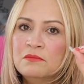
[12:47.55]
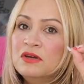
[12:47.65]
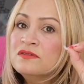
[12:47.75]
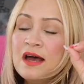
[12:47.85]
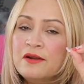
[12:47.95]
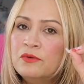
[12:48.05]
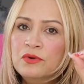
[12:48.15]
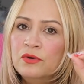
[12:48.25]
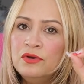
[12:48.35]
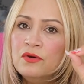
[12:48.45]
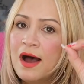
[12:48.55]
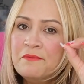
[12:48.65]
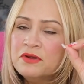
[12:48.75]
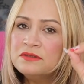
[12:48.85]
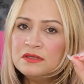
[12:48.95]
because I don't know you.
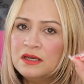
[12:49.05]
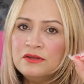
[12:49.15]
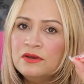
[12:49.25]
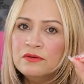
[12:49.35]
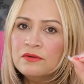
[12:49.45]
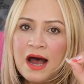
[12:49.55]
I'm not seeing you.